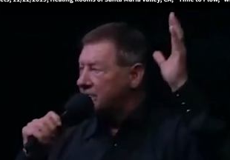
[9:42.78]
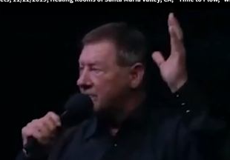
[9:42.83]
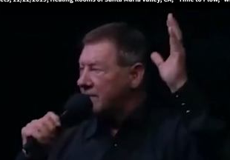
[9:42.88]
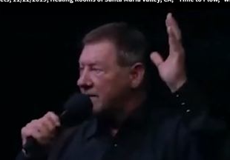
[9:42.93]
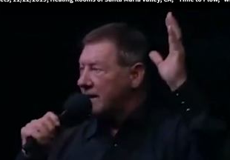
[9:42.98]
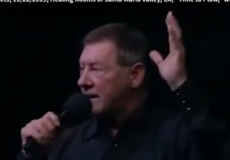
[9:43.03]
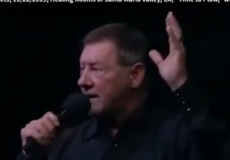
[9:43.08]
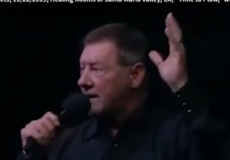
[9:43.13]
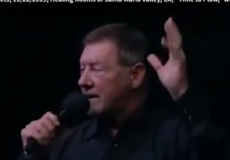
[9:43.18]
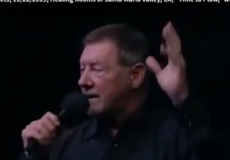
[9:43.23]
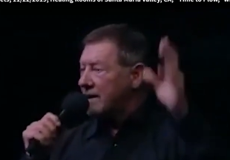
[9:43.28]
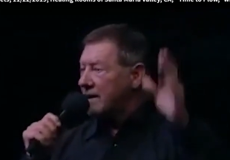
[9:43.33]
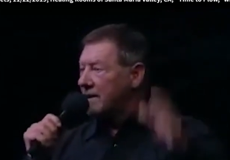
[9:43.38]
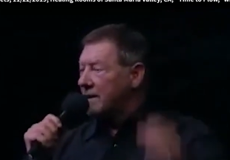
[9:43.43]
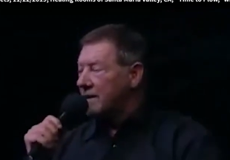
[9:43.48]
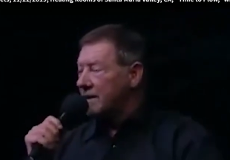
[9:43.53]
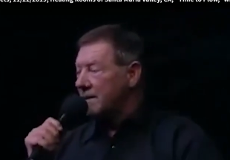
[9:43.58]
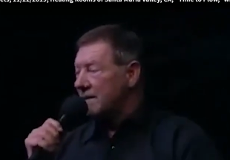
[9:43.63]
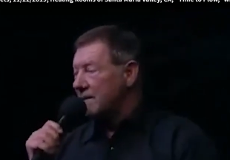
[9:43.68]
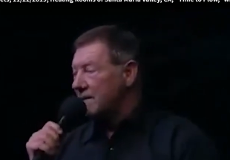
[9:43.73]

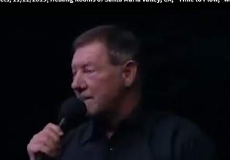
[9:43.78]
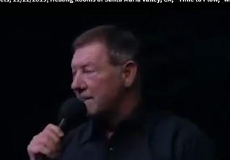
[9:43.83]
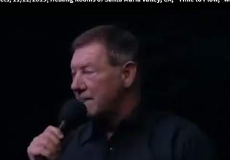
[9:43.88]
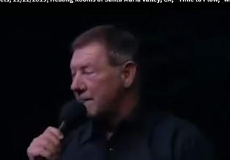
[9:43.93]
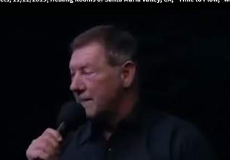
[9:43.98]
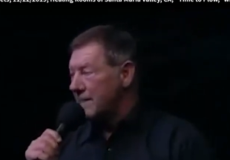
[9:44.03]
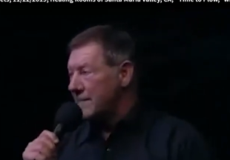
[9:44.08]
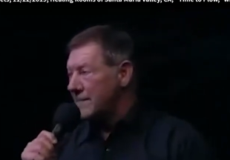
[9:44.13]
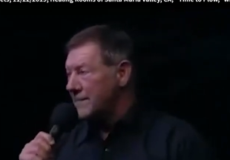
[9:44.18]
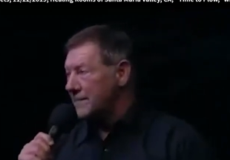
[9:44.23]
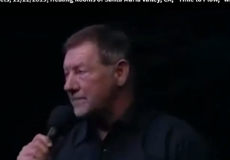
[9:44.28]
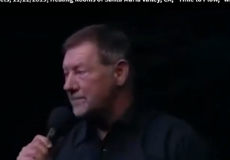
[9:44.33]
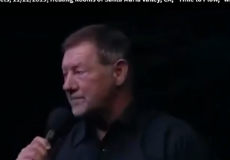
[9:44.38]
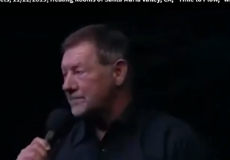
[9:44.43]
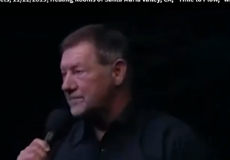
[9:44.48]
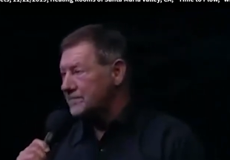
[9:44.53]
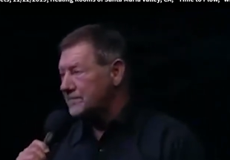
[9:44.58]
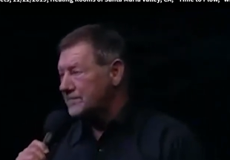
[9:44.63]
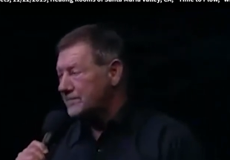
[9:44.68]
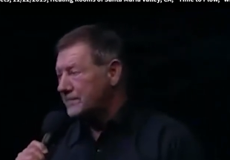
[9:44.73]

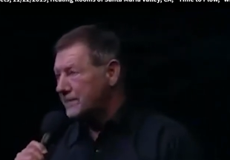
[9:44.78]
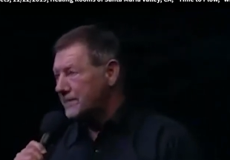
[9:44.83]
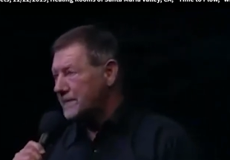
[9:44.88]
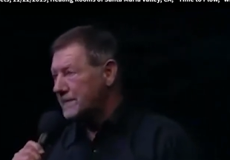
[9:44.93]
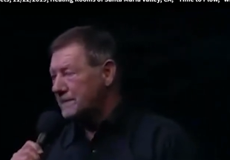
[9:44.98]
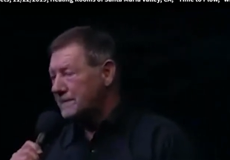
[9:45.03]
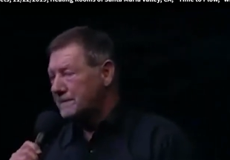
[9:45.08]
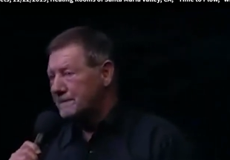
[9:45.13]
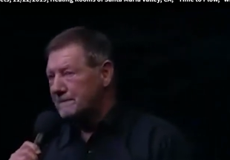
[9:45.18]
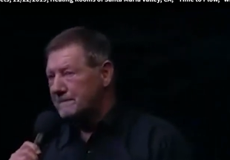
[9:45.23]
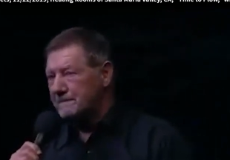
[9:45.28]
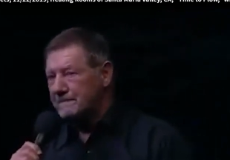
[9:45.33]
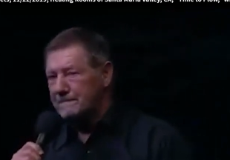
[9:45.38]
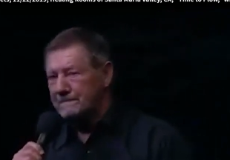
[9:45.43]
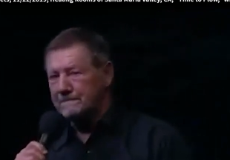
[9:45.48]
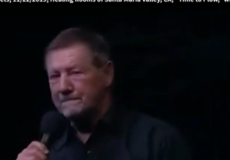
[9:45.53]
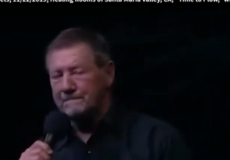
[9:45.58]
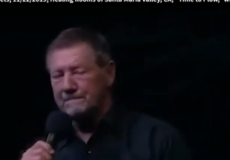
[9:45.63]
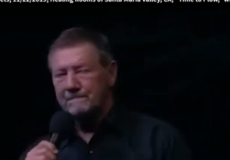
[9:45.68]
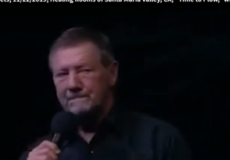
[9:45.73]

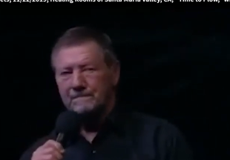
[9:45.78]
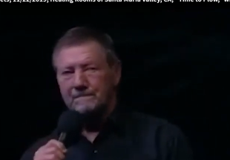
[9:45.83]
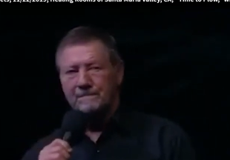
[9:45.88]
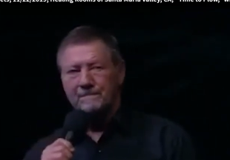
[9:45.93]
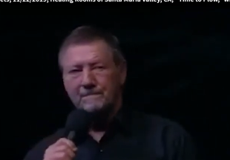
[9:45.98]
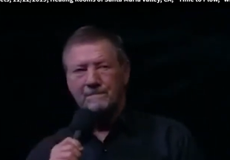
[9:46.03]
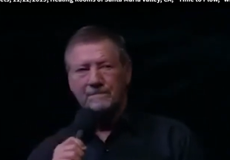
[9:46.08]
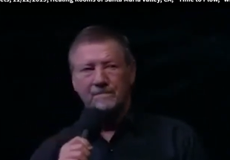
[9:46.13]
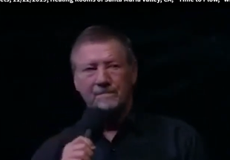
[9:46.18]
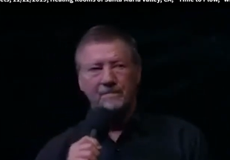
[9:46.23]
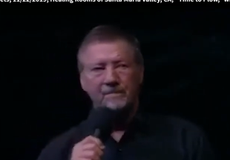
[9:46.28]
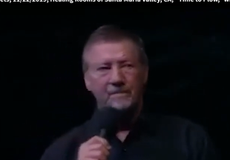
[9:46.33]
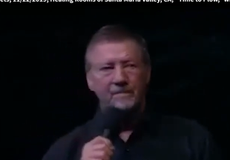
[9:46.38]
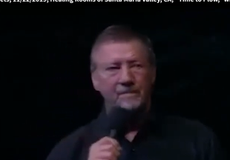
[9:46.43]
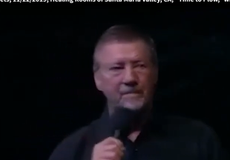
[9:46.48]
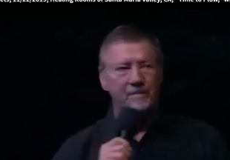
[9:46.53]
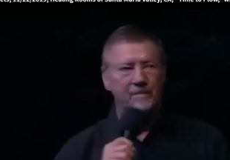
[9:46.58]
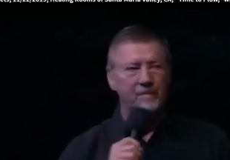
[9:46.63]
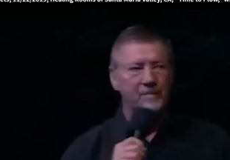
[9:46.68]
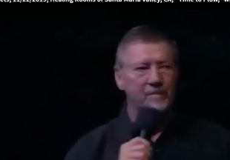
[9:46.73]

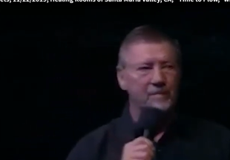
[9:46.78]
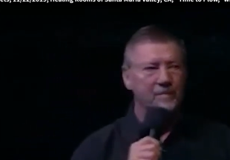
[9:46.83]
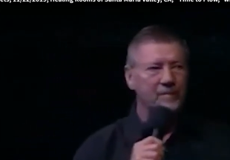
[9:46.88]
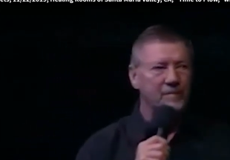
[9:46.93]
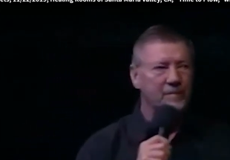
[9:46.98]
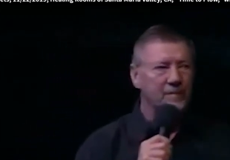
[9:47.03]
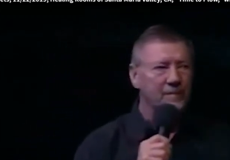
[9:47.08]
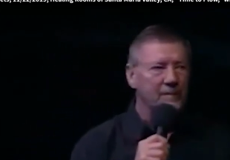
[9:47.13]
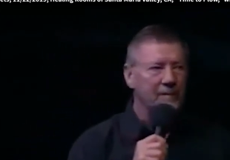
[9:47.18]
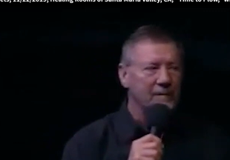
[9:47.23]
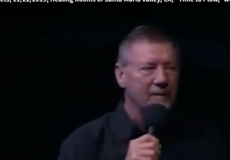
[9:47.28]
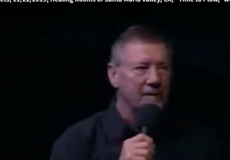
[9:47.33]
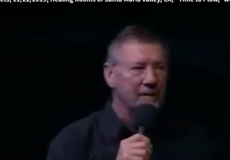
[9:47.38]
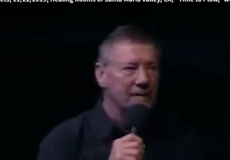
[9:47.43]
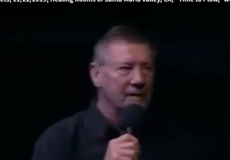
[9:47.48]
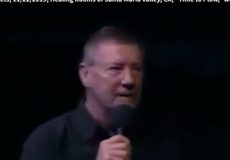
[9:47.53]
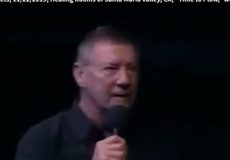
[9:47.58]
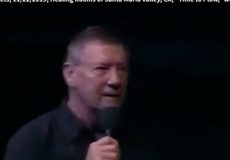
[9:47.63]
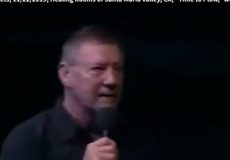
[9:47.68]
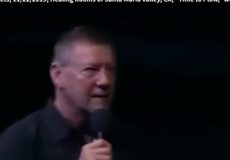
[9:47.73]

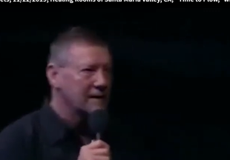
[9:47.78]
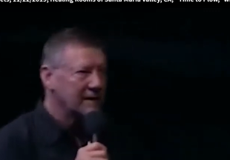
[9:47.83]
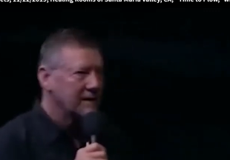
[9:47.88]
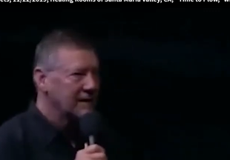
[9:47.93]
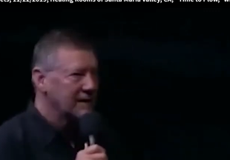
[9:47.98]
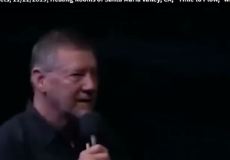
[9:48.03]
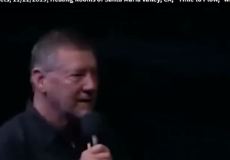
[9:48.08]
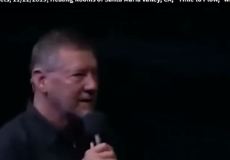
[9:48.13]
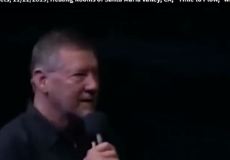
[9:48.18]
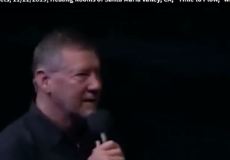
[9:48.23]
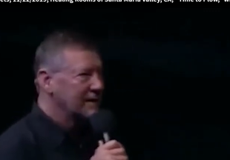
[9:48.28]
No one is speaking in this clip.